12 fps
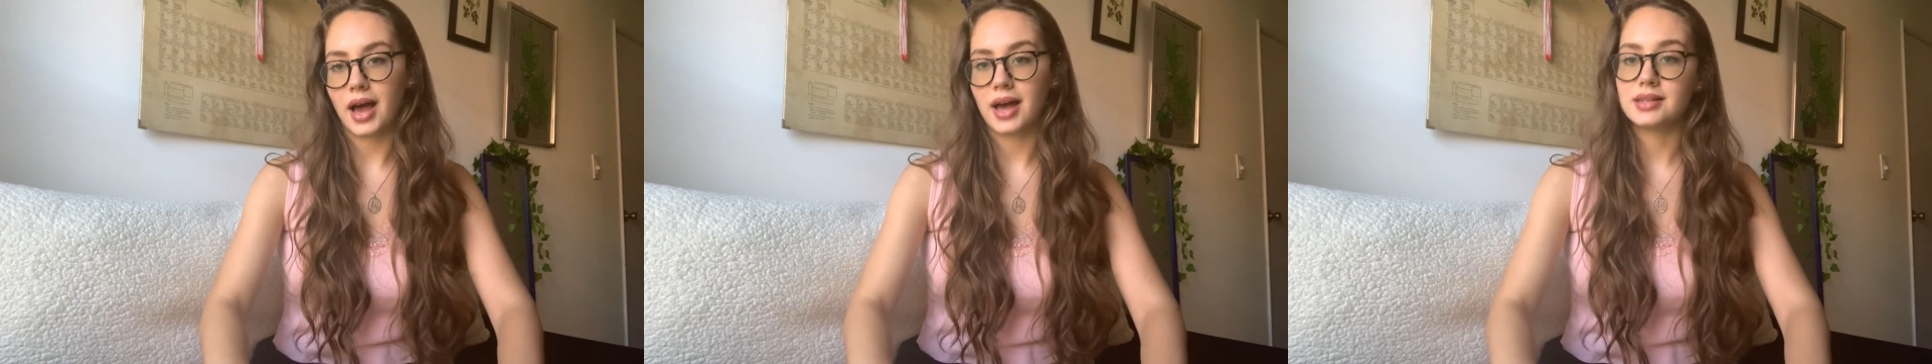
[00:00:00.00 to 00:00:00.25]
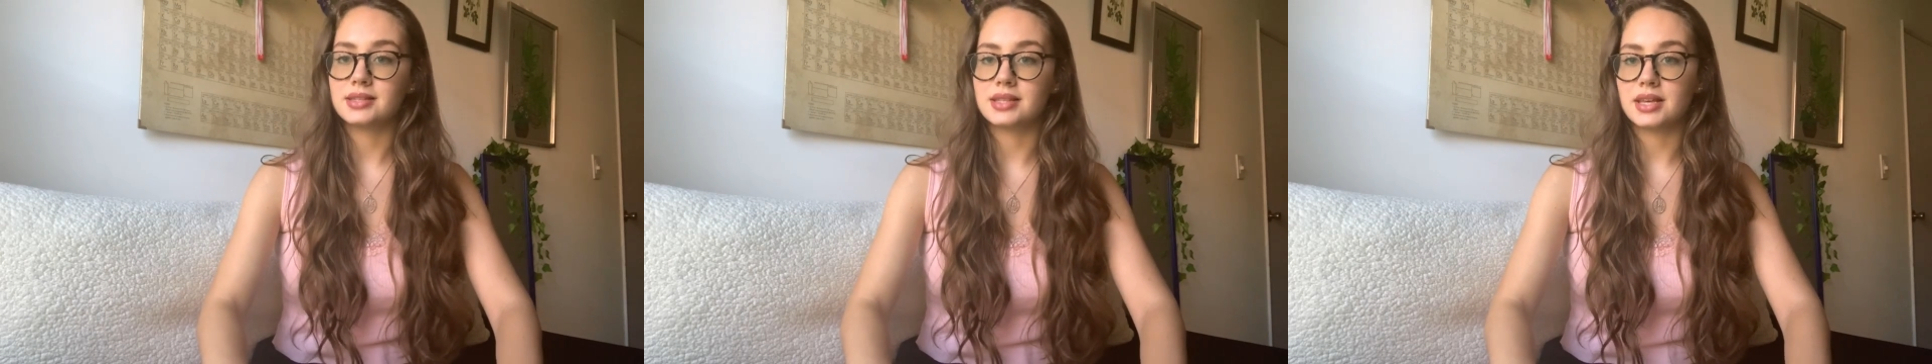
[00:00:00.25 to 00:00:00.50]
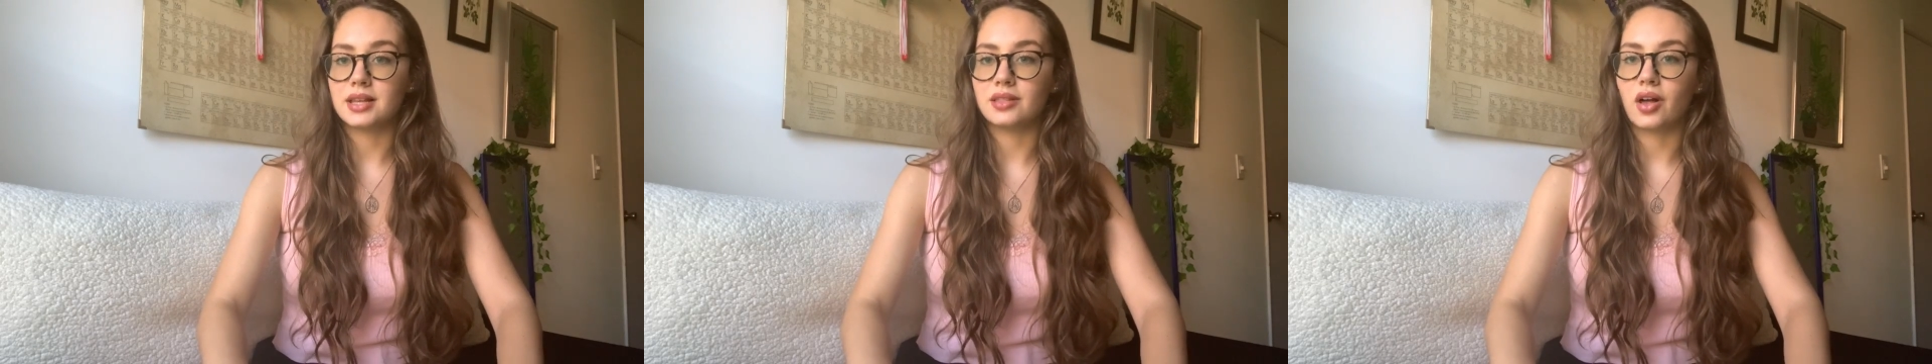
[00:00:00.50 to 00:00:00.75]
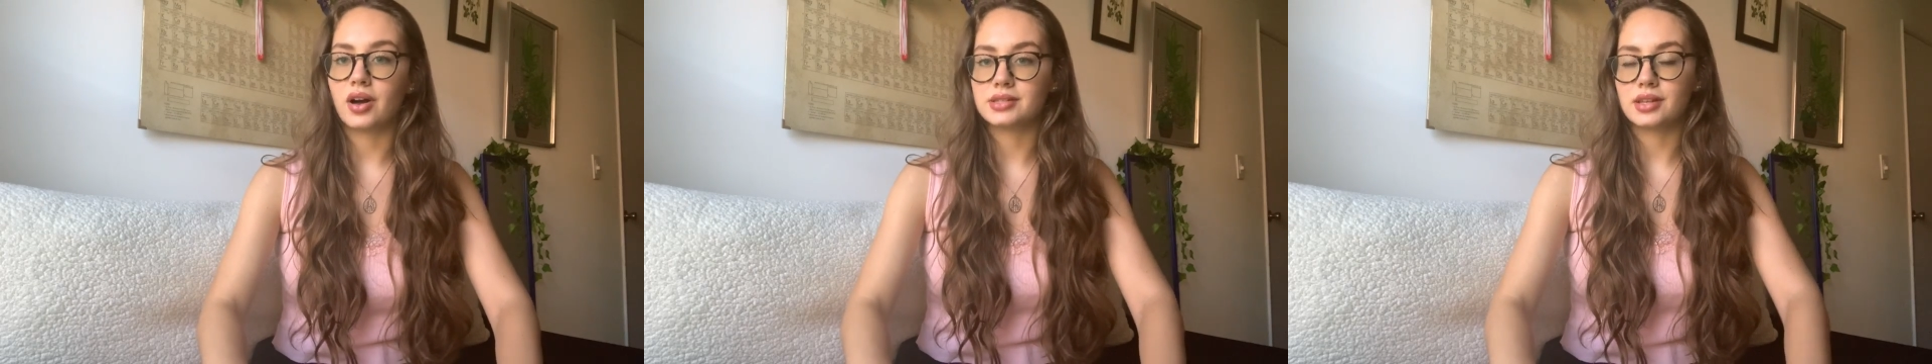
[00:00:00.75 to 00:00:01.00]
as the
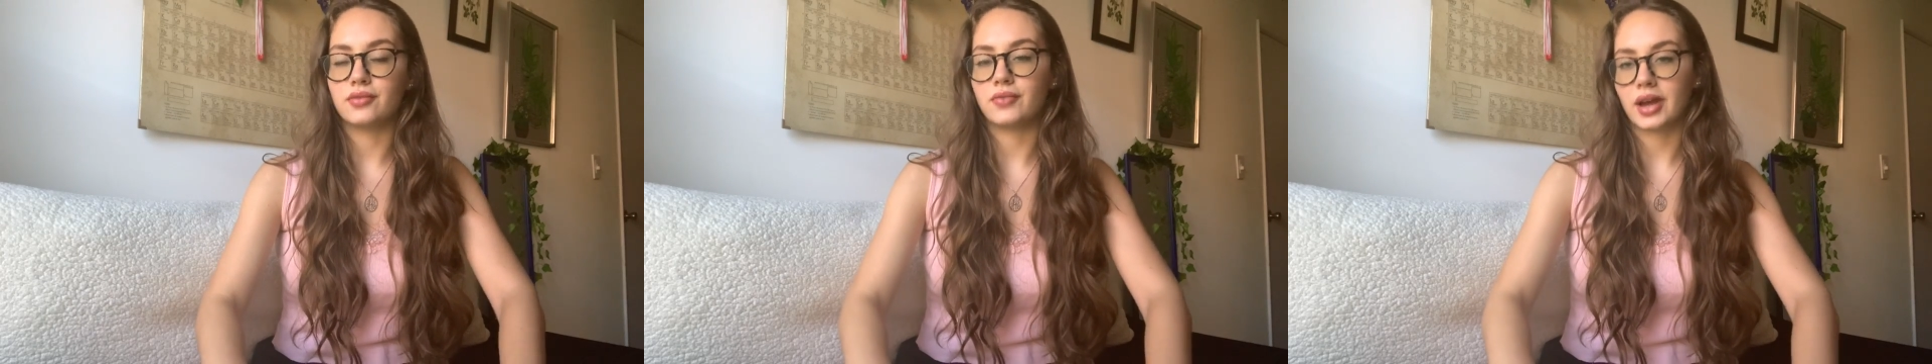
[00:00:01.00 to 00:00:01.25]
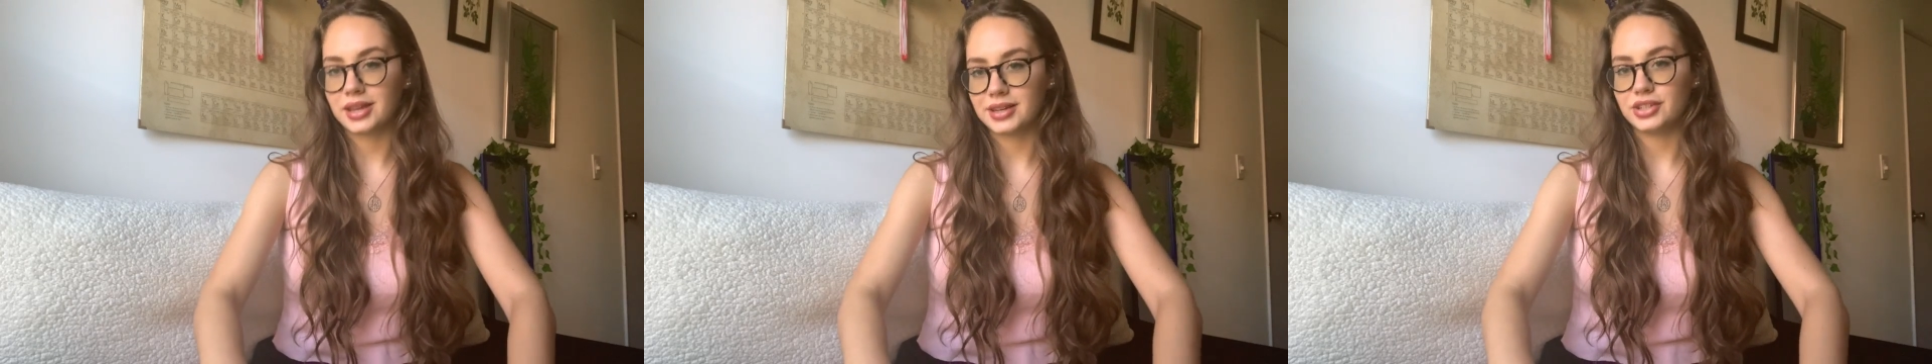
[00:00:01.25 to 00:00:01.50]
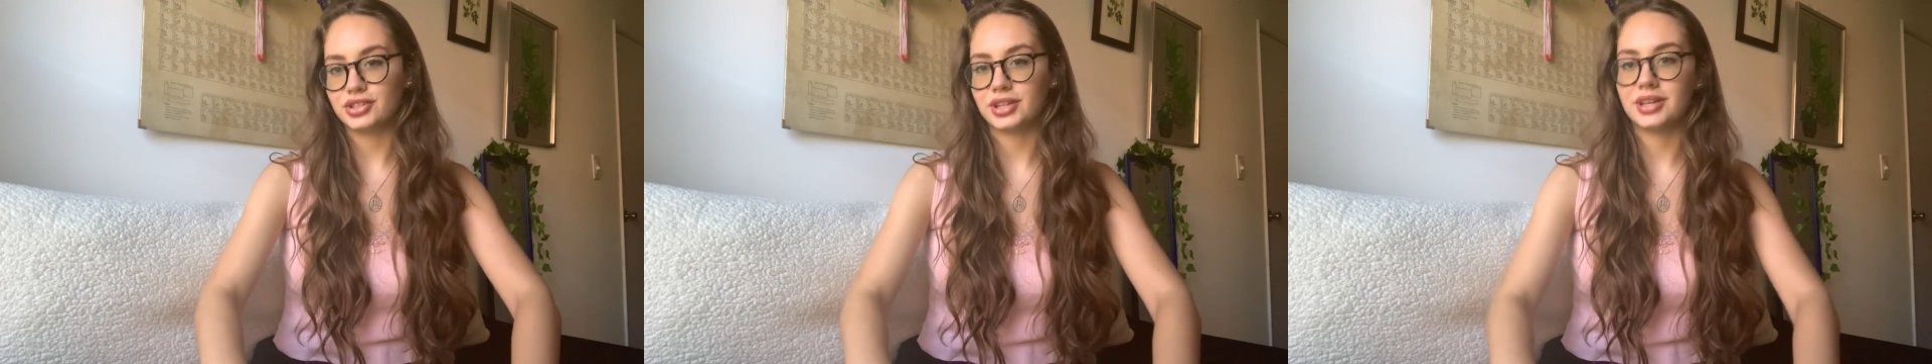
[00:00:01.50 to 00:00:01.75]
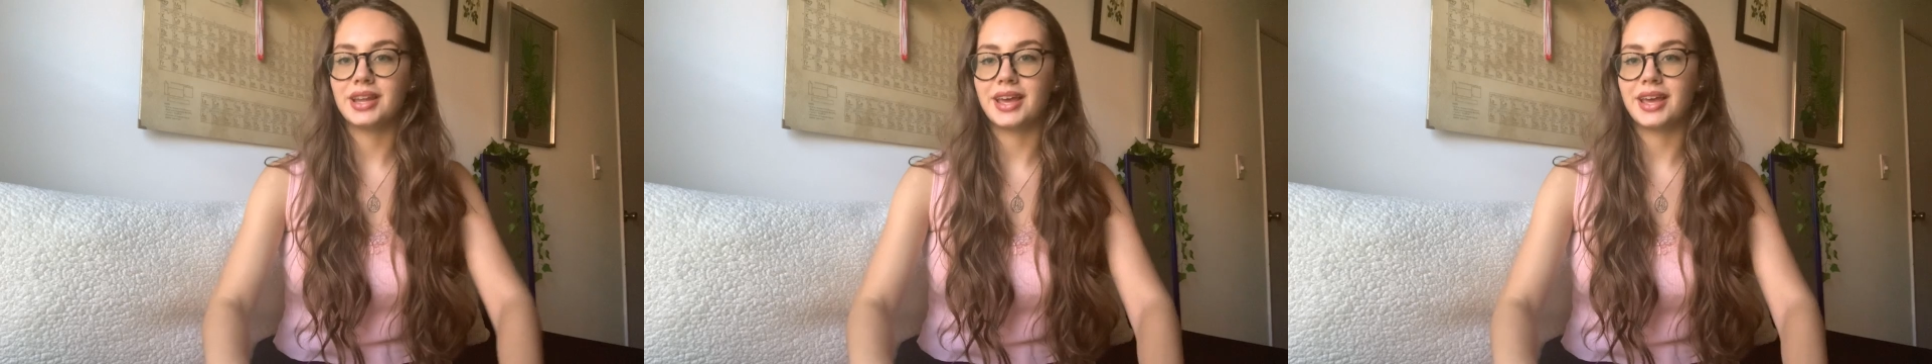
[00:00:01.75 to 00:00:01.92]
loss of recognition